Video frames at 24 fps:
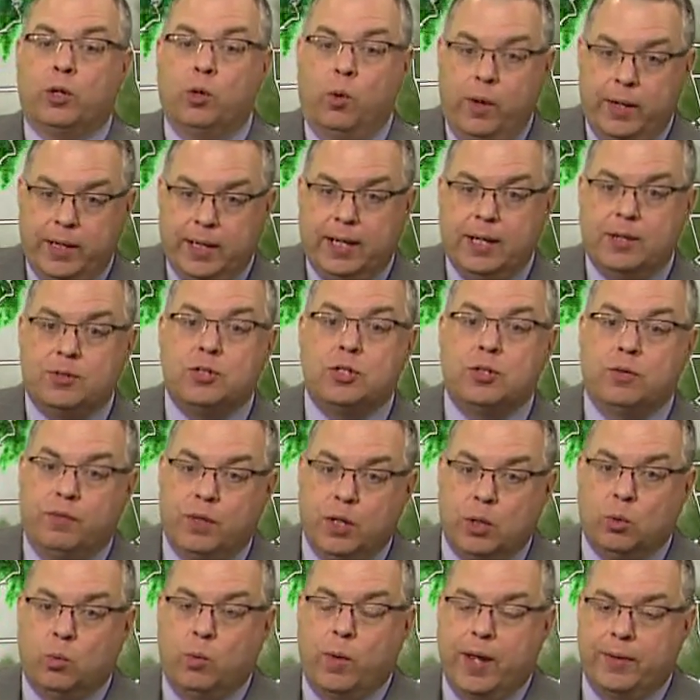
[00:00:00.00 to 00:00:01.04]
going to get
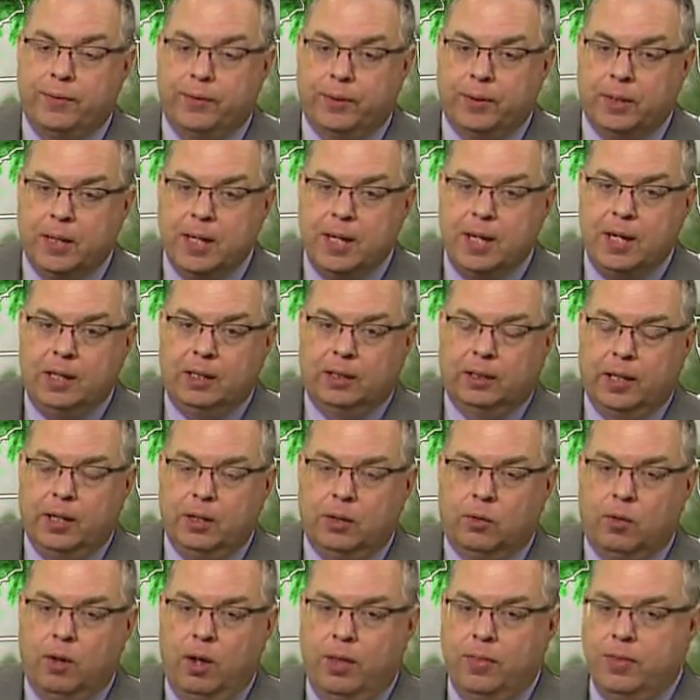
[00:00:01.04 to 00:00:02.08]
severe weather
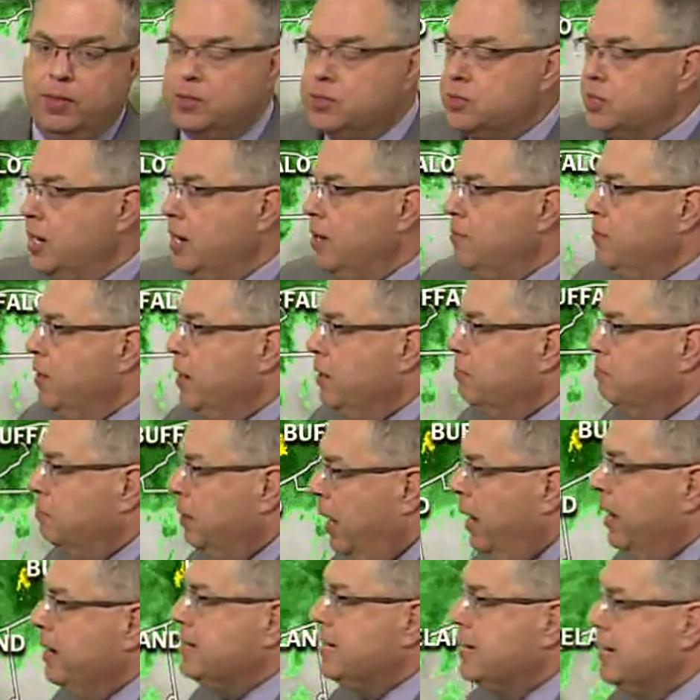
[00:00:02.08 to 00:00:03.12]
later on this evening.
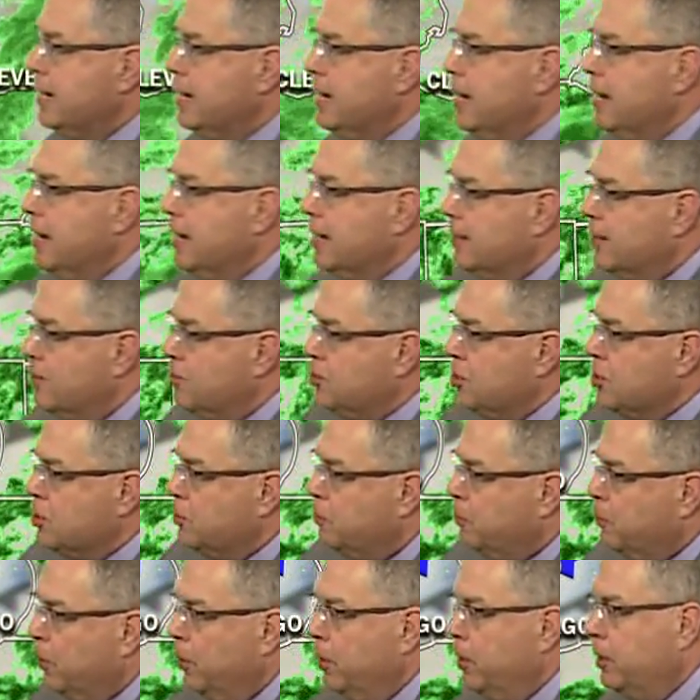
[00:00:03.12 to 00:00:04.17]
But this is a
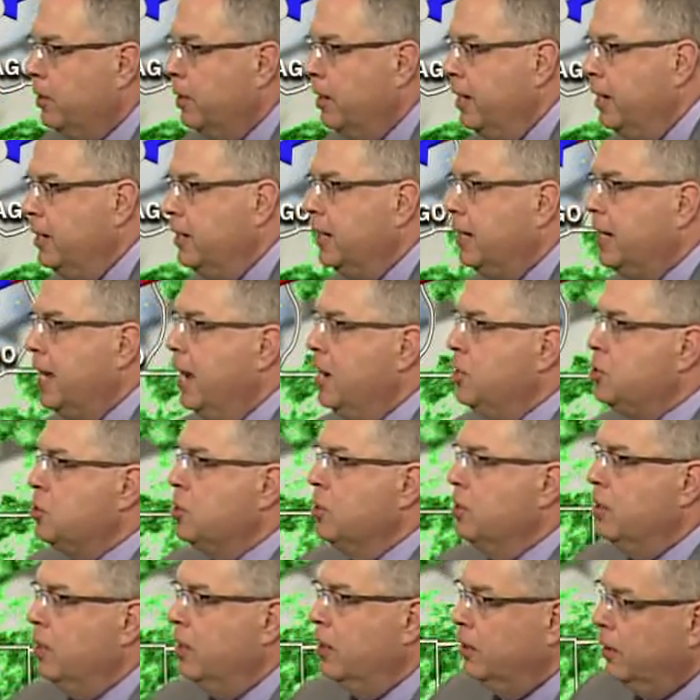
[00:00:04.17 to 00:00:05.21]
pretty good
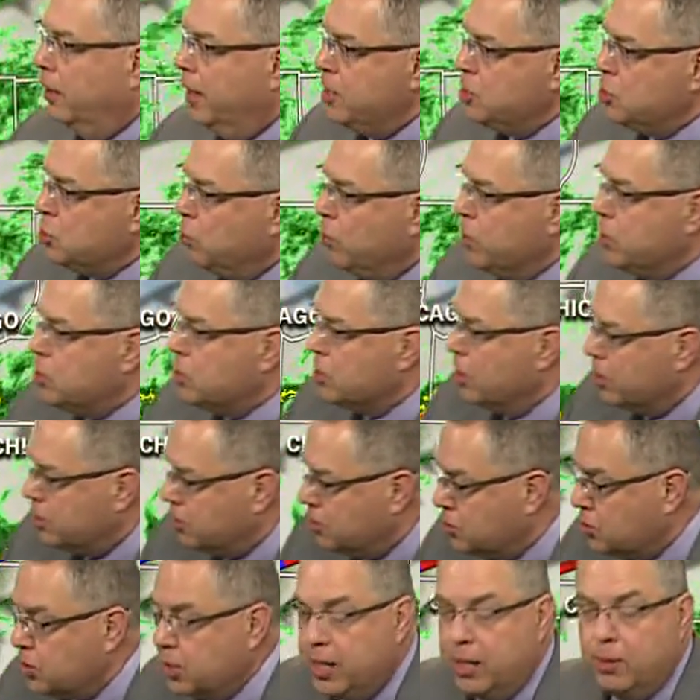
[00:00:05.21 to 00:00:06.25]
indication unless we start
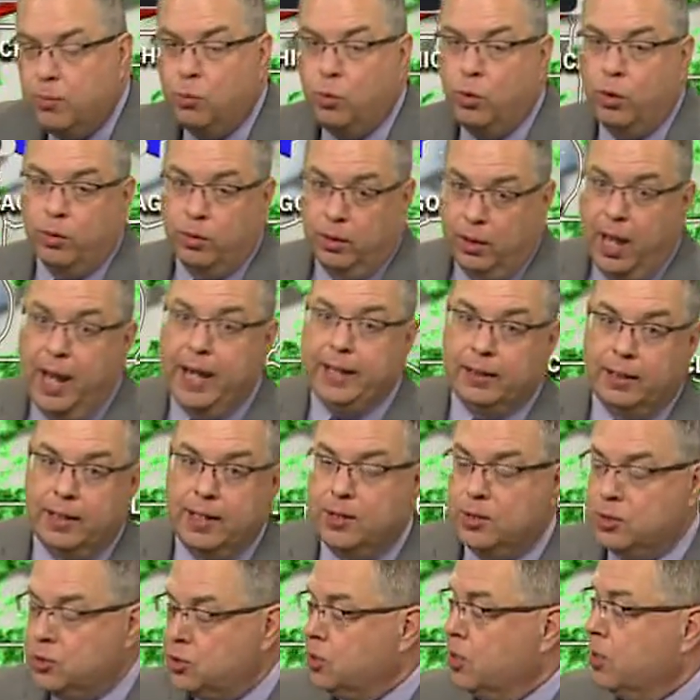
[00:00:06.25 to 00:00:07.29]
to see, and we're likely
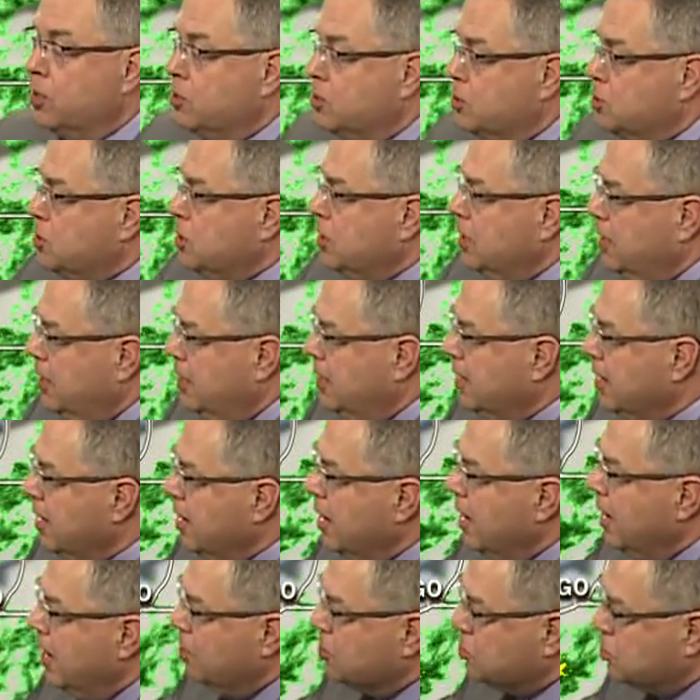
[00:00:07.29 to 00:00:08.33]
to start to see,
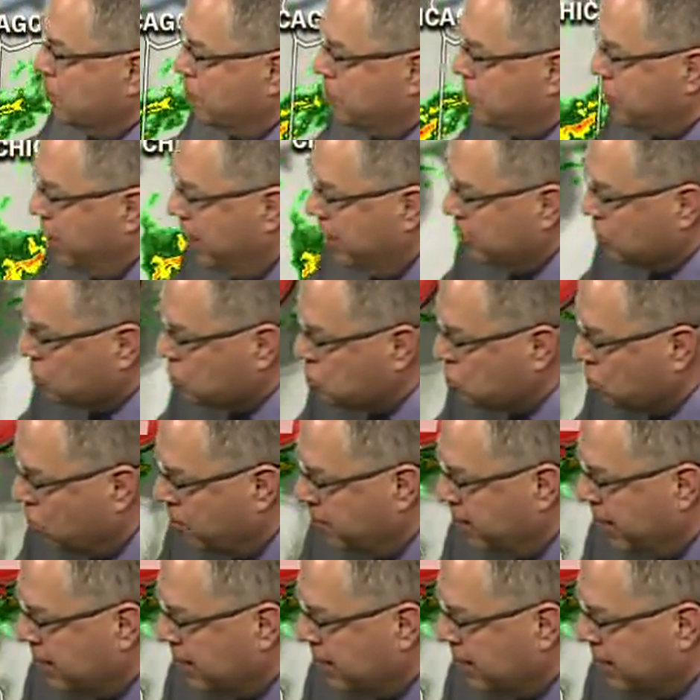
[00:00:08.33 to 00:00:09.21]
some thunderstorm